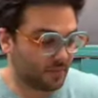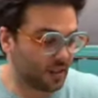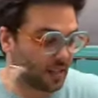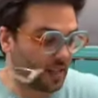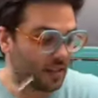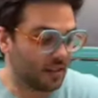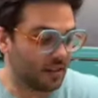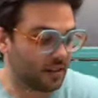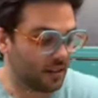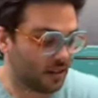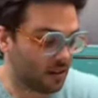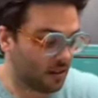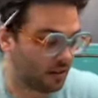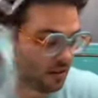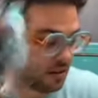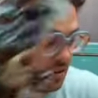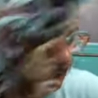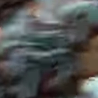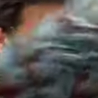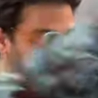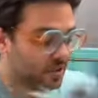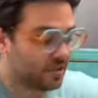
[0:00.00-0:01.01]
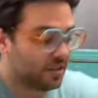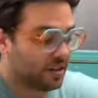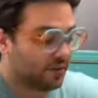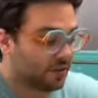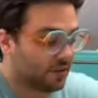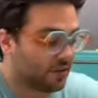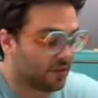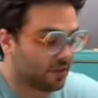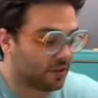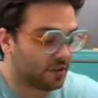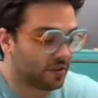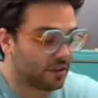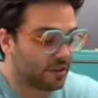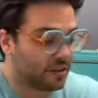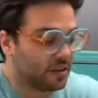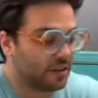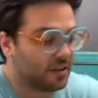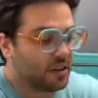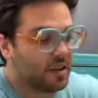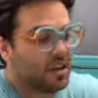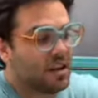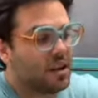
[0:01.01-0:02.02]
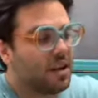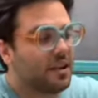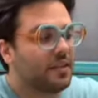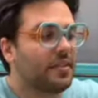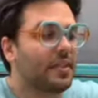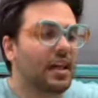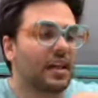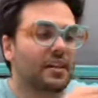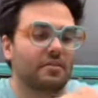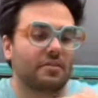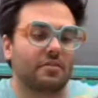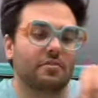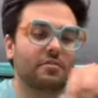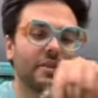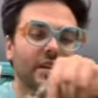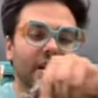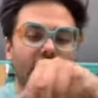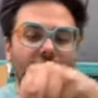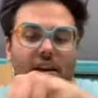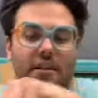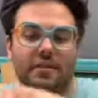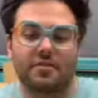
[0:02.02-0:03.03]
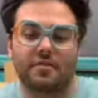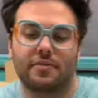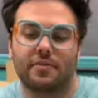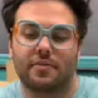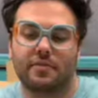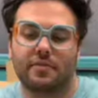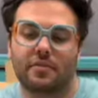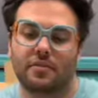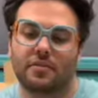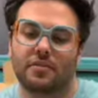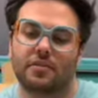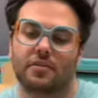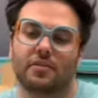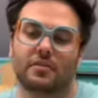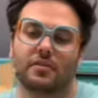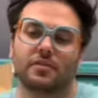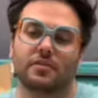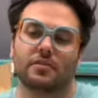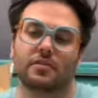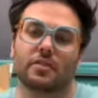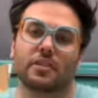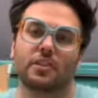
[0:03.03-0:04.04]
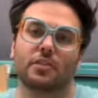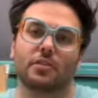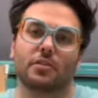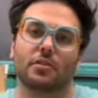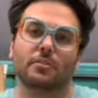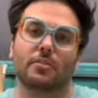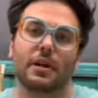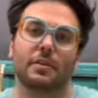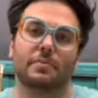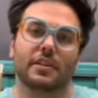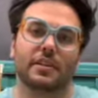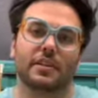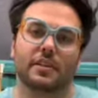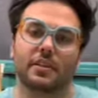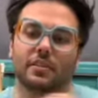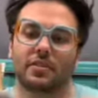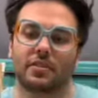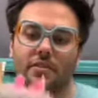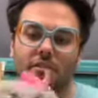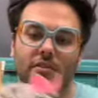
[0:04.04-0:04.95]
in almost every version. And then we have the girl puppet.